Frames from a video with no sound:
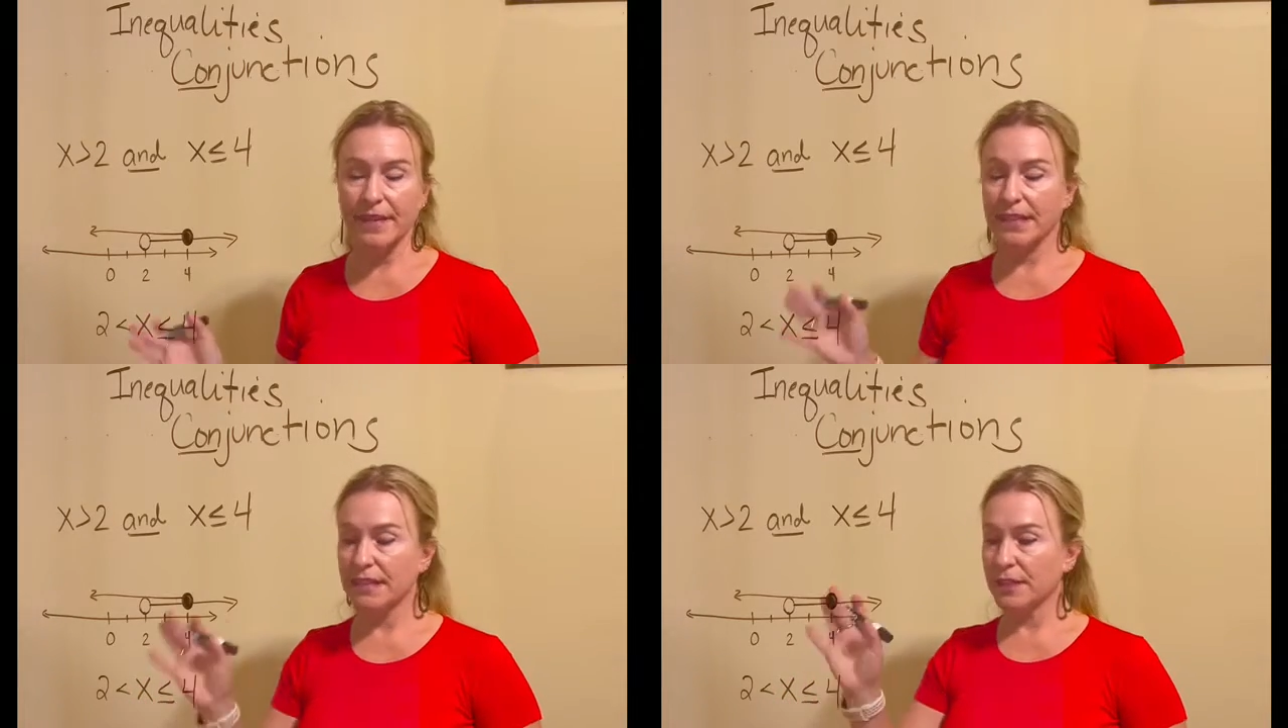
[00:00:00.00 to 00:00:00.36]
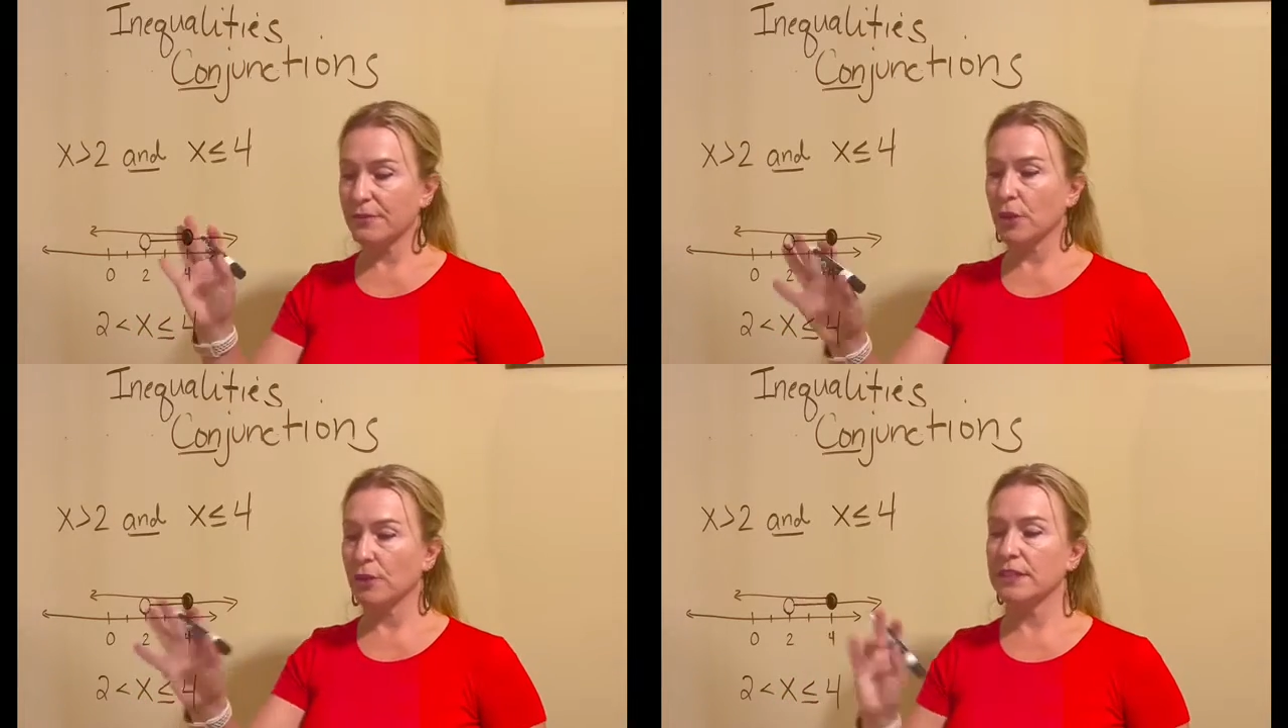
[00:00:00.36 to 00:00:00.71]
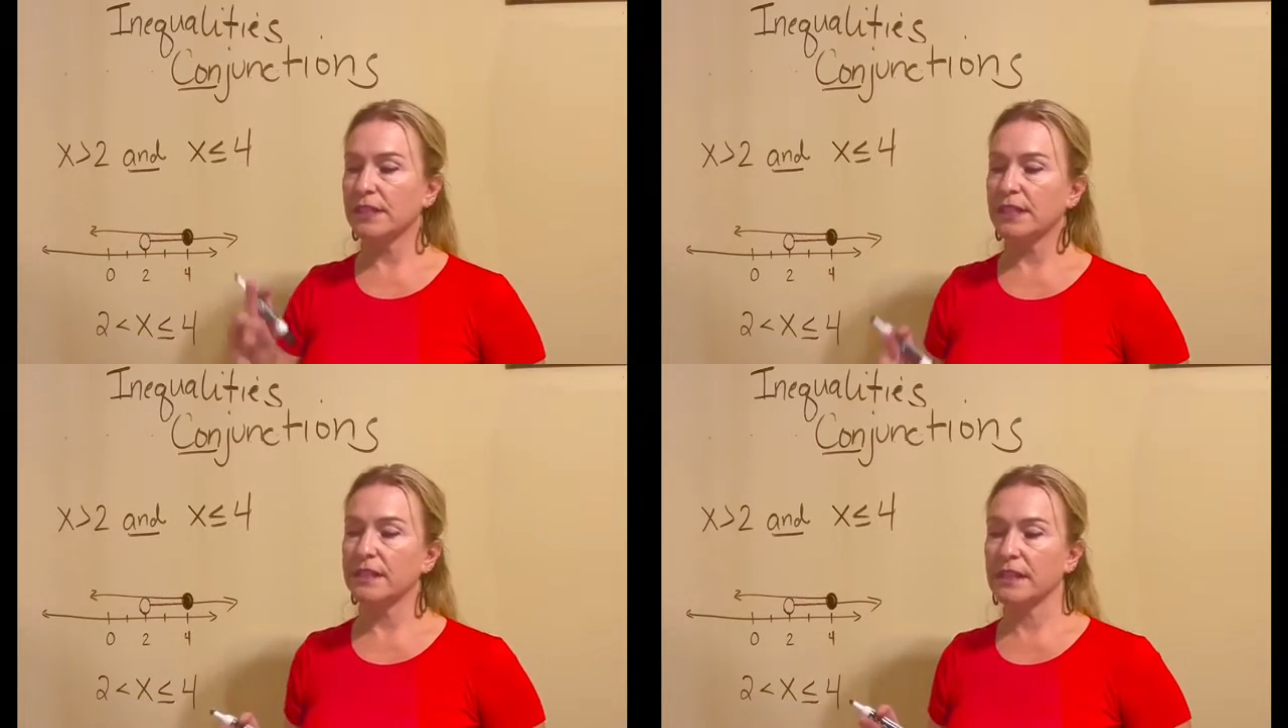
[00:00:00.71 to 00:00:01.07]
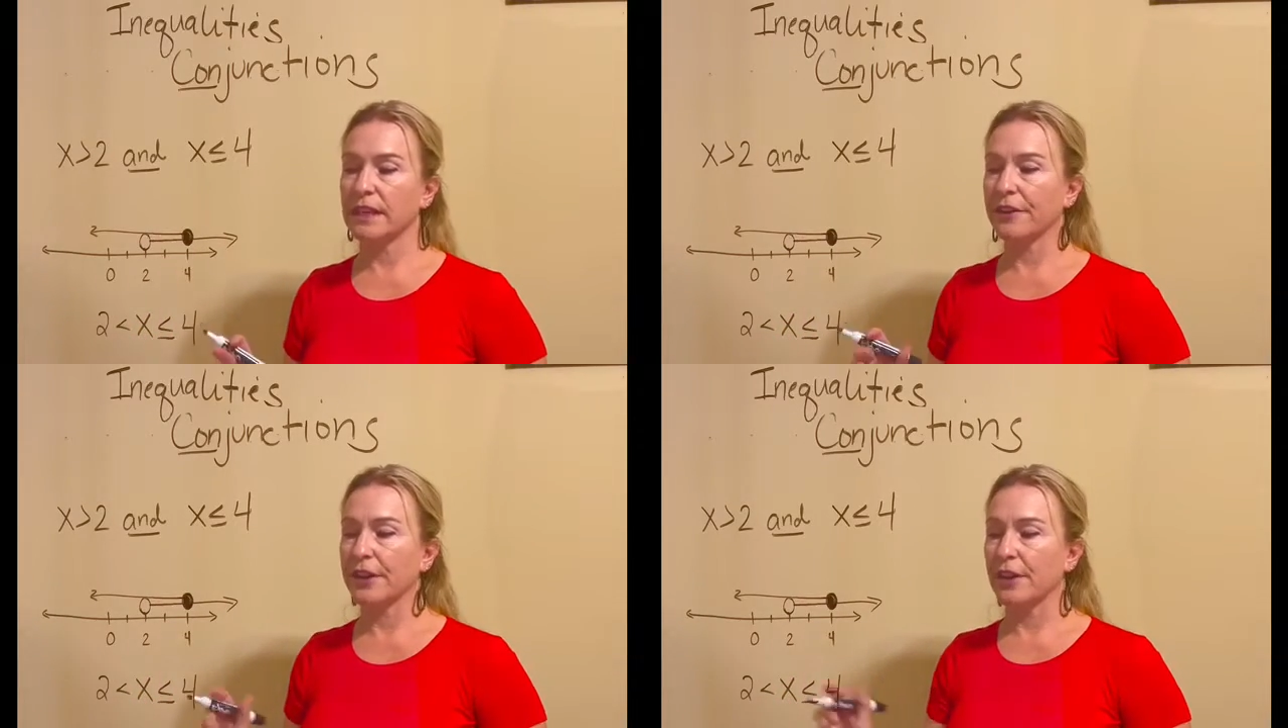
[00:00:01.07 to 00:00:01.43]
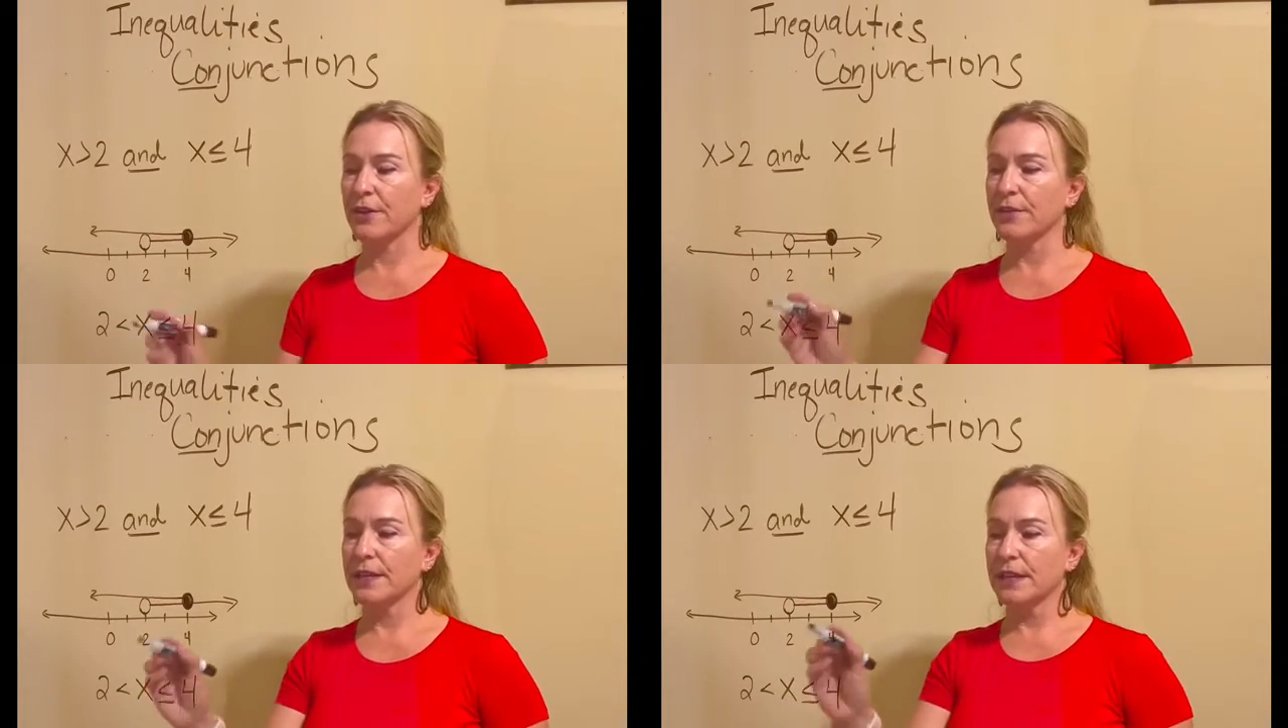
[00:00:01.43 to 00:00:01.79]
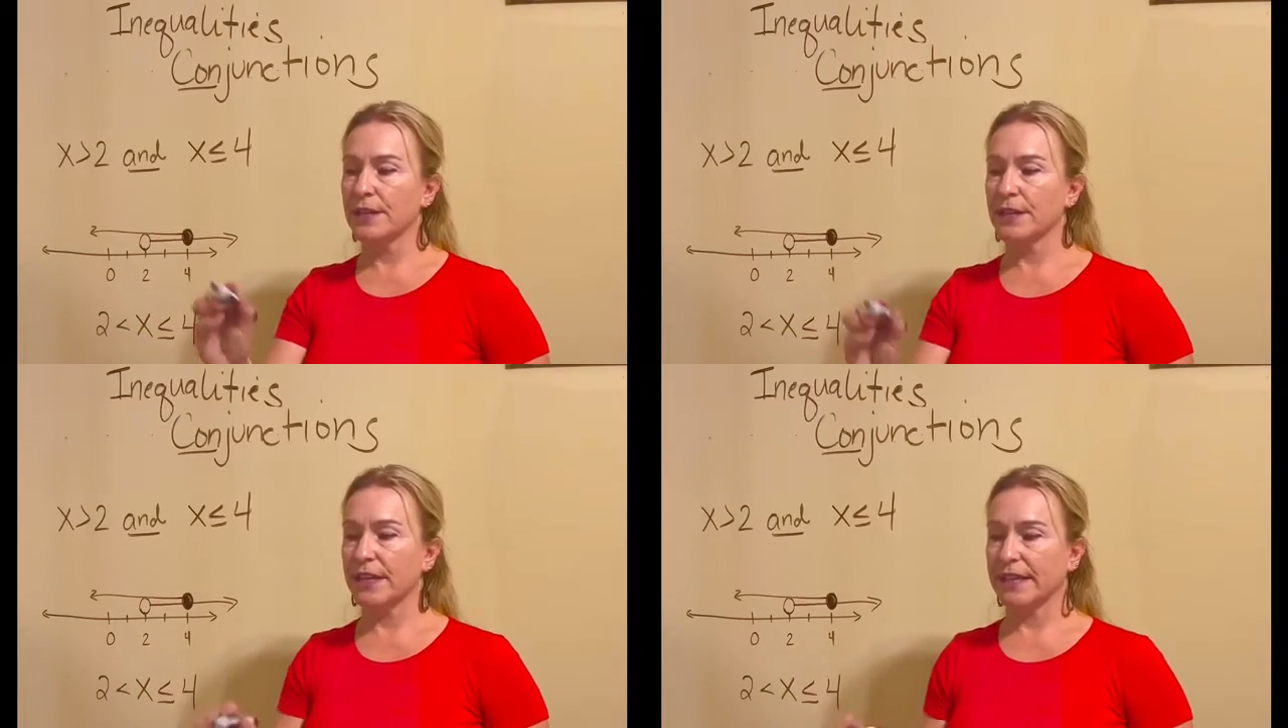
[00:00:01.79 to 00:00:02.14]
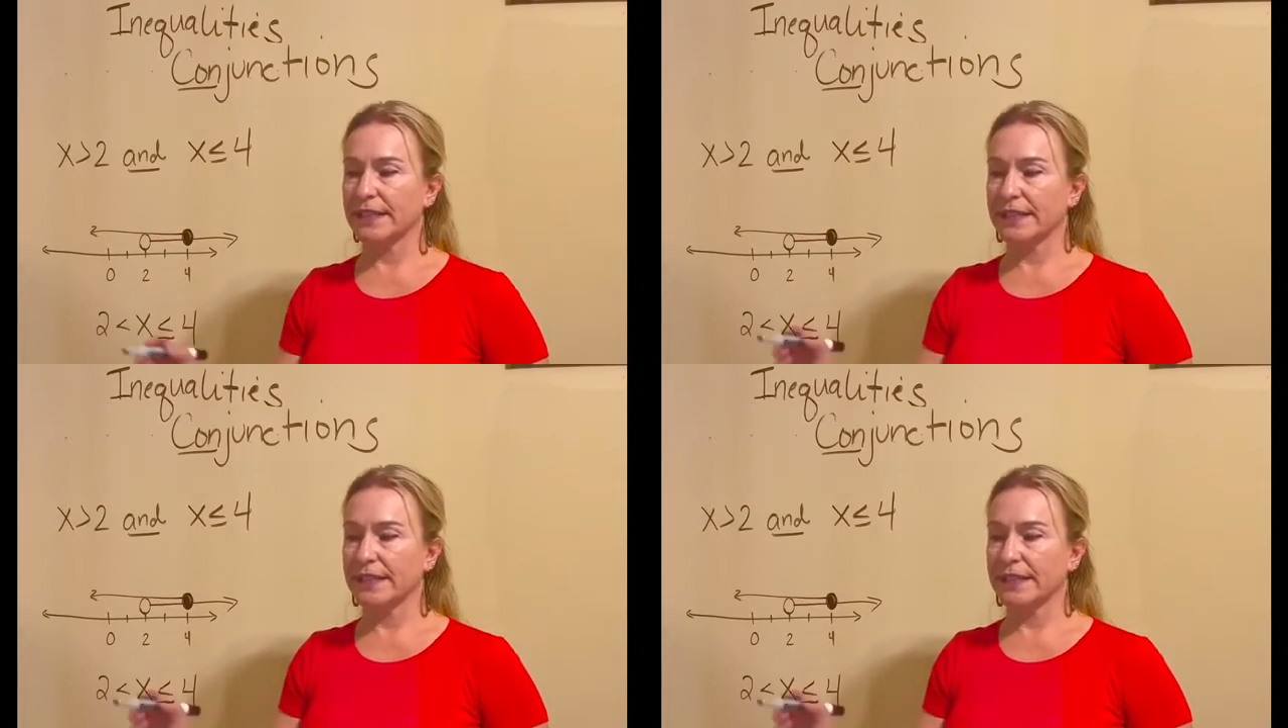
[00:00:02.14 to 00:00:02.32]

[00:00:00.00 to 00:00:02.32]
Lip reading: is involved in this scenario, that's